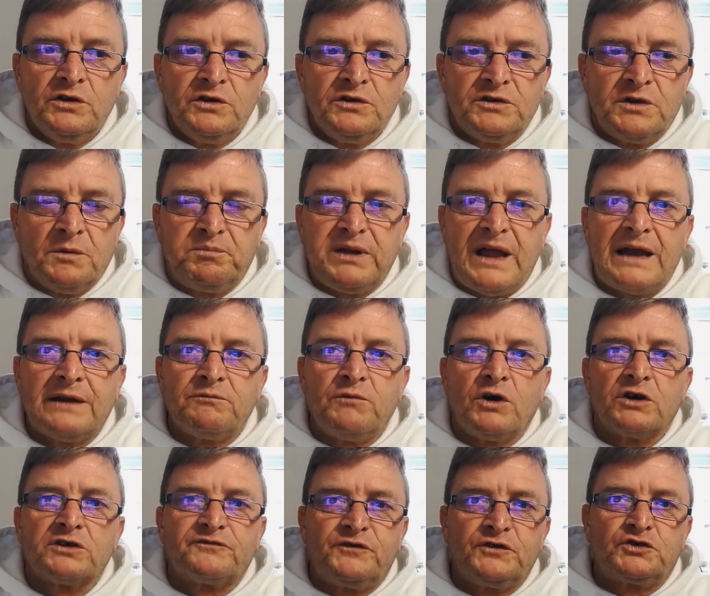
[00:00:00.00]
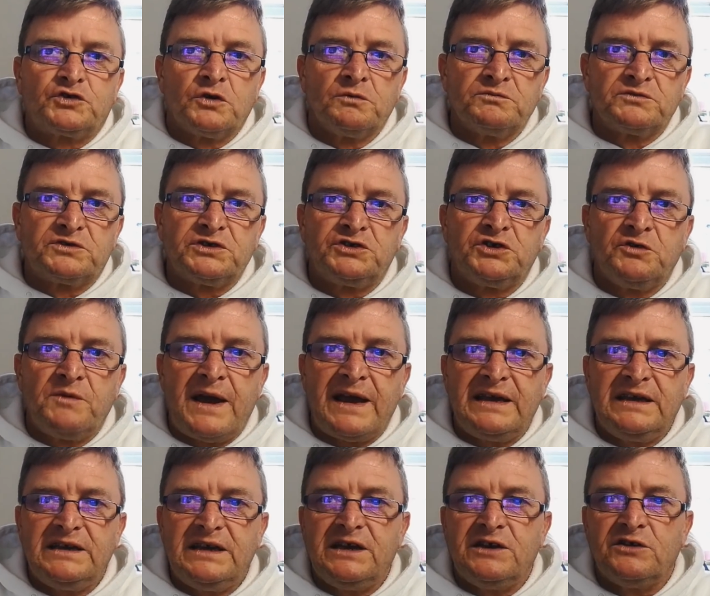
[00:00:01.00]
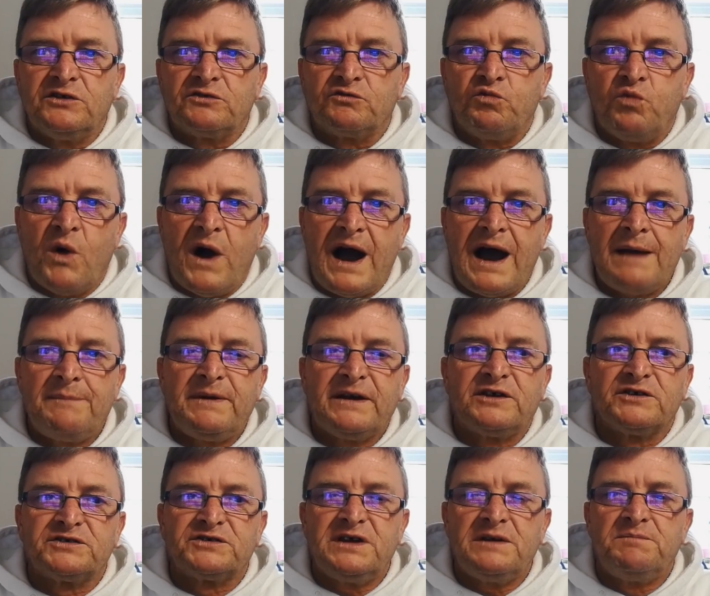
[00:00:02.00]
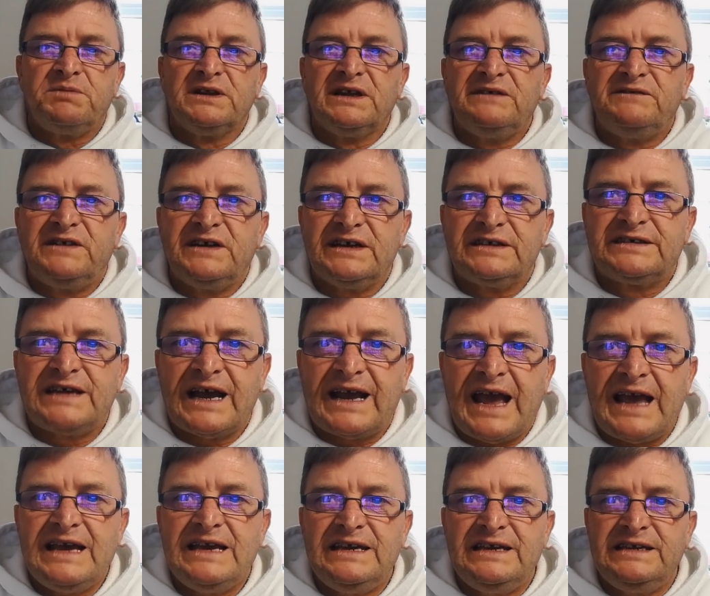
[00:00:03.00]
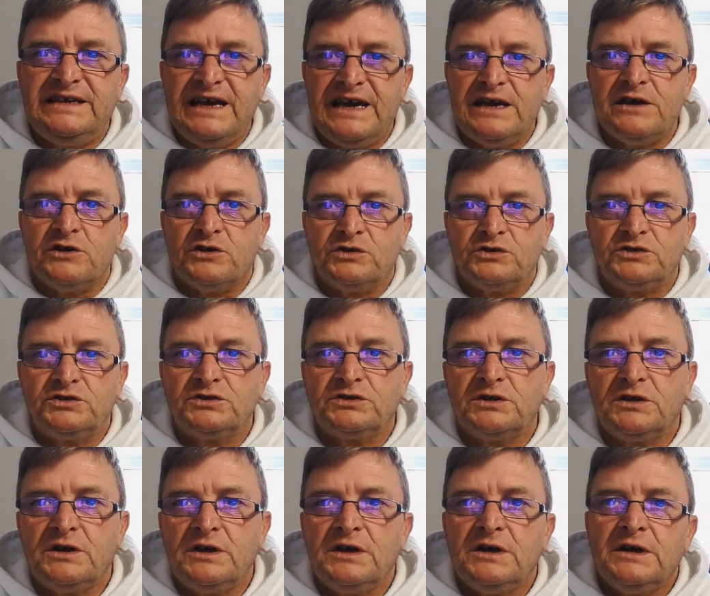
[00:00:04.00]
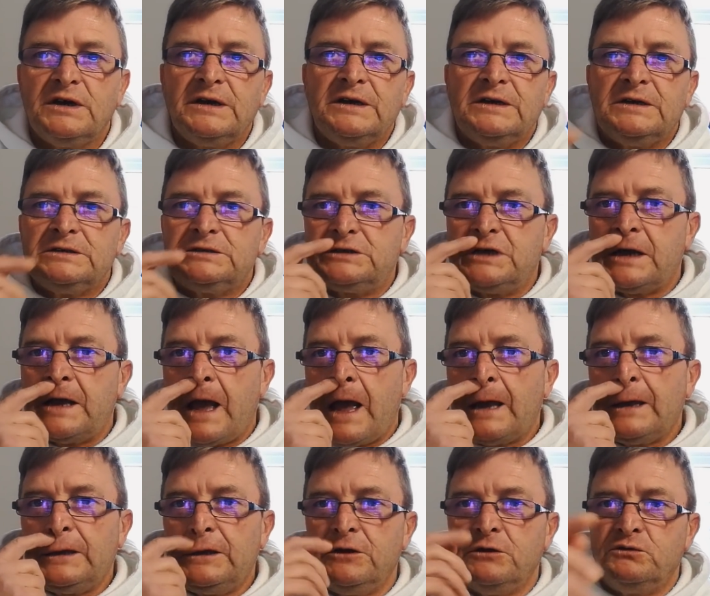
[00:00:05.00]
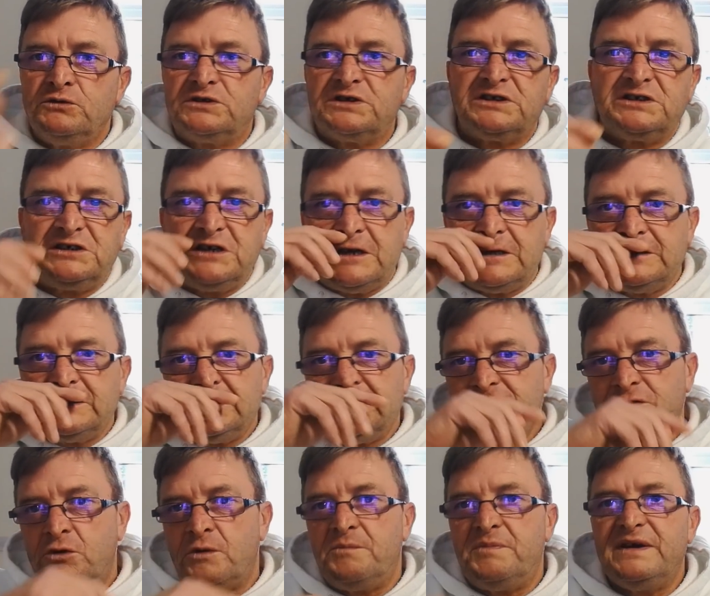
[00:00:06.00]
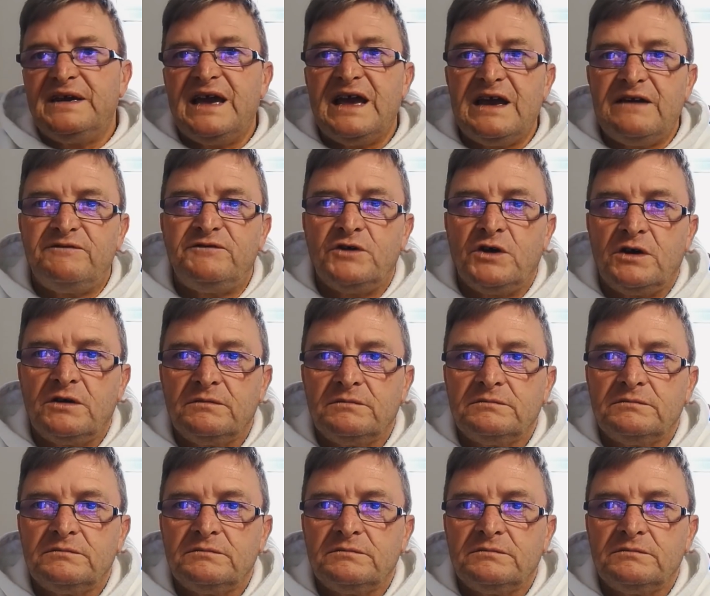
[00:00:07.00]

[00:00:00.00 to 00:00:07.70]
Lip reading: The plan was for Trump to do 8 years. Why? Because they believed it would take 8 years to get you to change your behaviour.